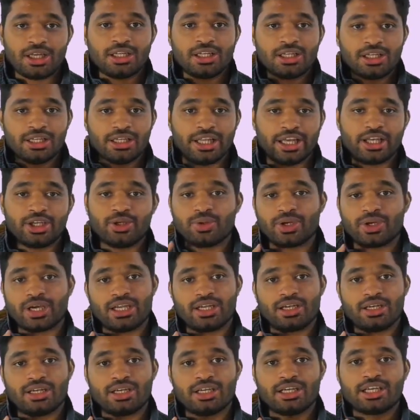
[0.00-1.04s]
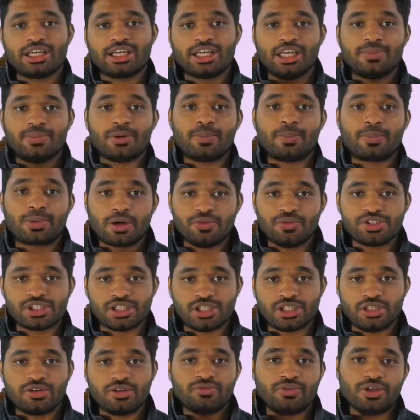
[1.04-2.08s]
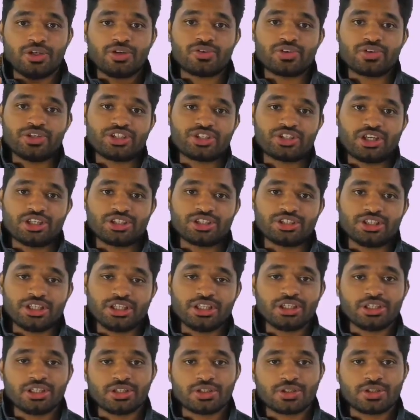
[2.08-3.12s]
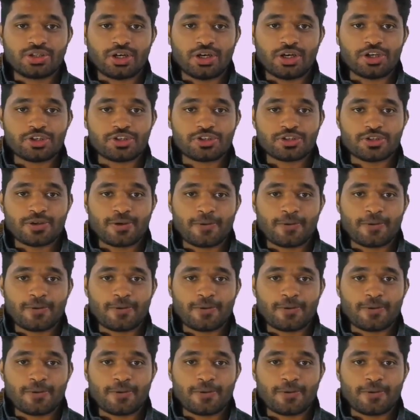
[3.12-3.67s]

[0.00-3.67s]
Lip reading: then you can keep a provision for your restructuring cost.